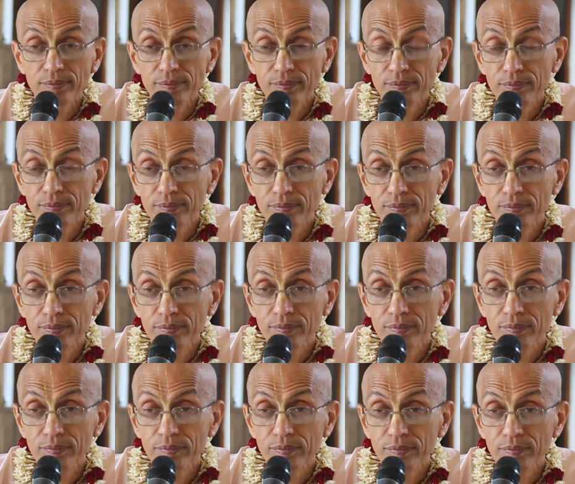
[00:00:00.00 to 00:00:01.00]

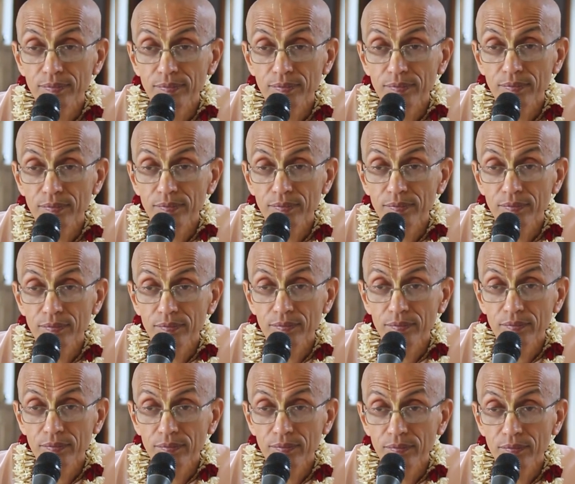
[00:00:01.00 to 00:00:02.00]

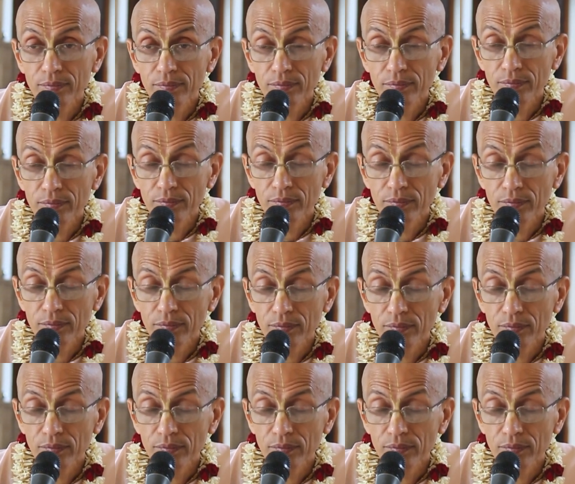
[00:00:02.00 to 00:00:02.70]
No one is speaking in this clip.